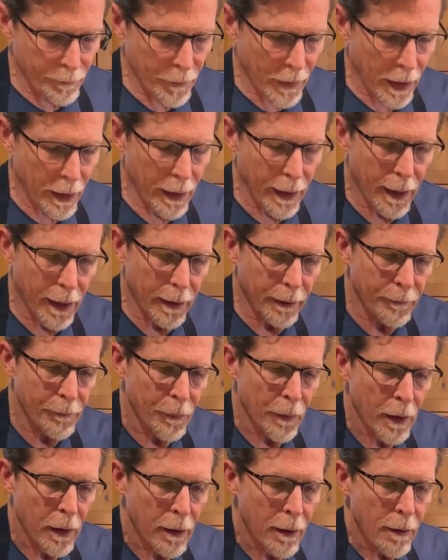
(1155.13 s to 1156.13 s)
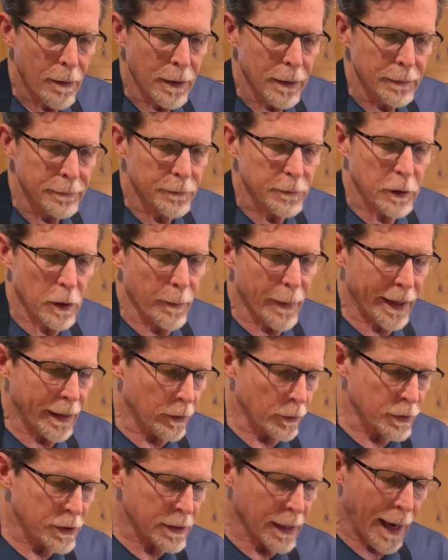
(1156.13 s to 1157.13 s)
a
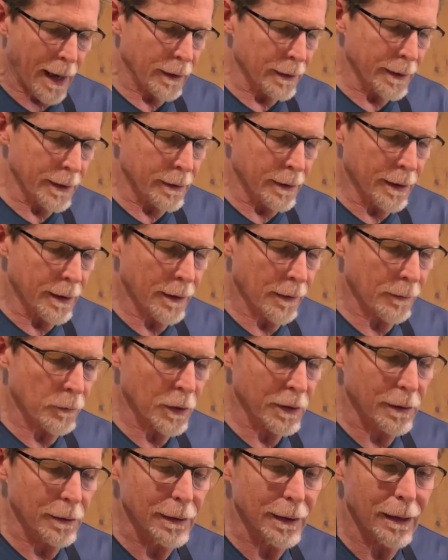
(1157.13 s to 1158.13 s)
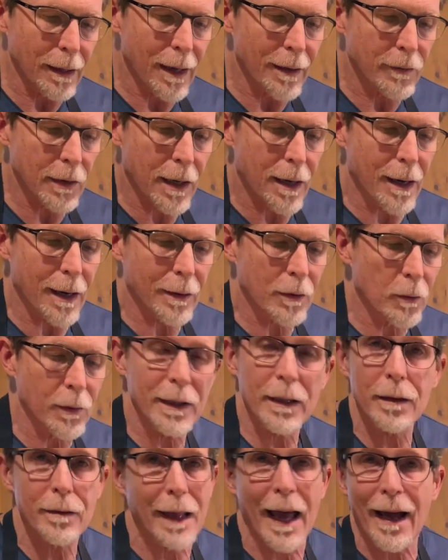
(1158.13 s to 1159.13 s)
tomato salad with a little avocado
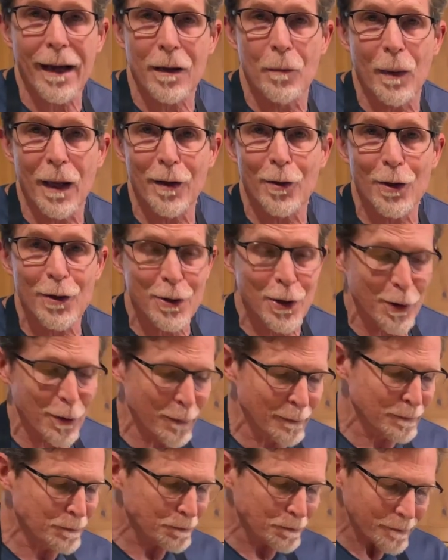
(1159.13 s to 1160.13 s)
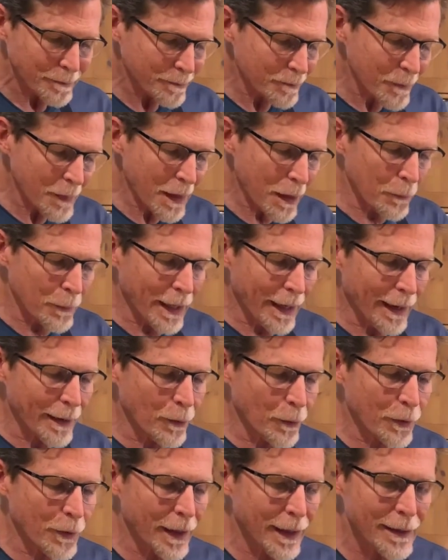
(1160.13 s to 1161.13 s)
in it. That can be good too, but I
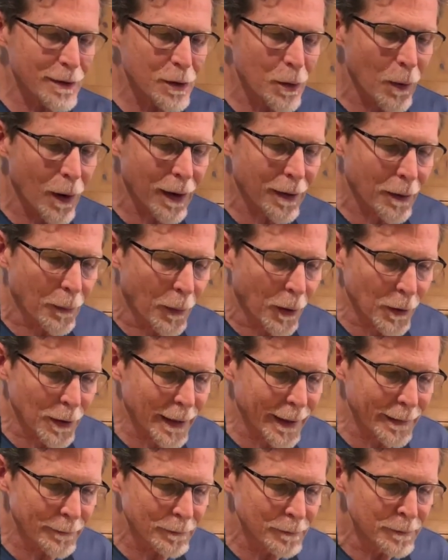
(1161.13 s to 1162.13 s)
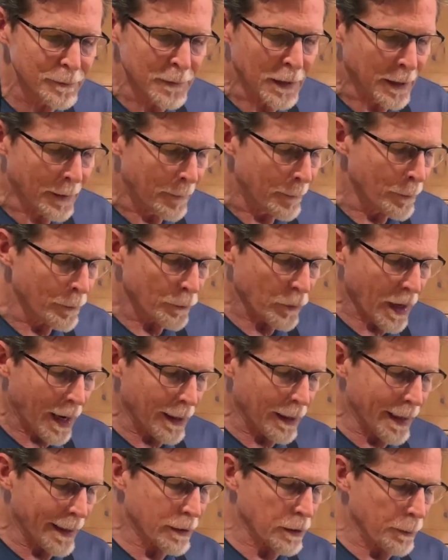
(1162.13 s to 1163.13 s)
don't think it's guacamole.
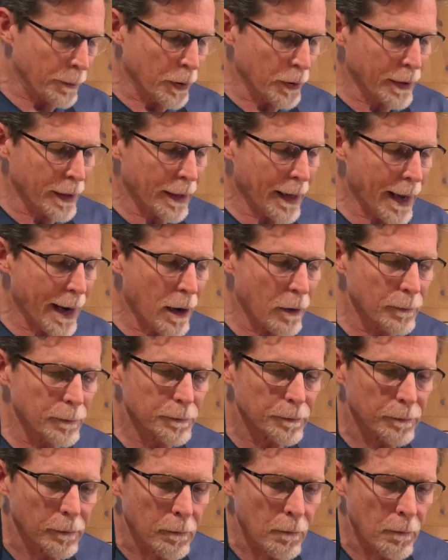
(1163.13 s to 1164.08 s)
I like to put it out